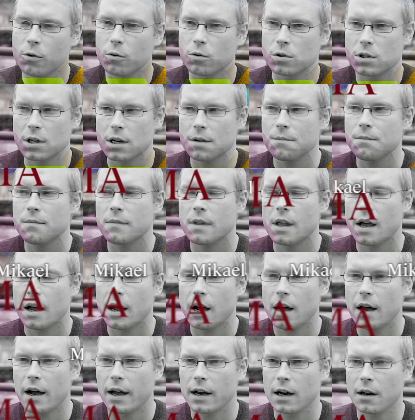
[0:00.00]
Kuusela,
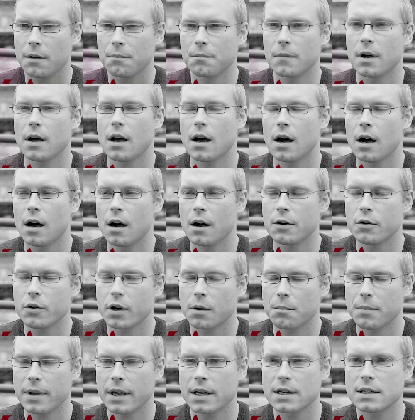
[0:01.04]
and I'm doing
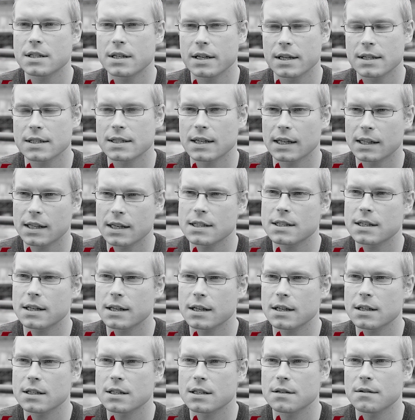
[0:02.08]
a PhD in
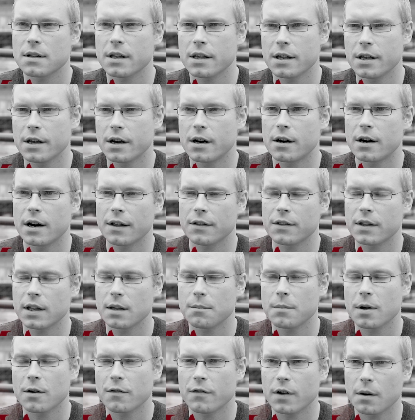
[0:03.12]
statistics here at the
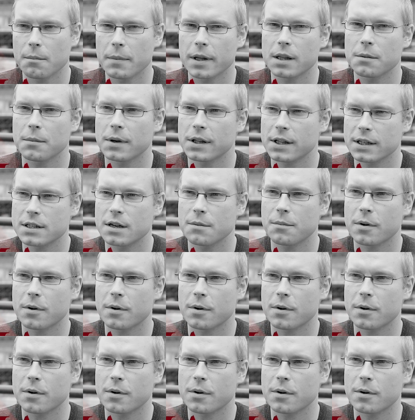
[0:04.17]
EPFL Mathematics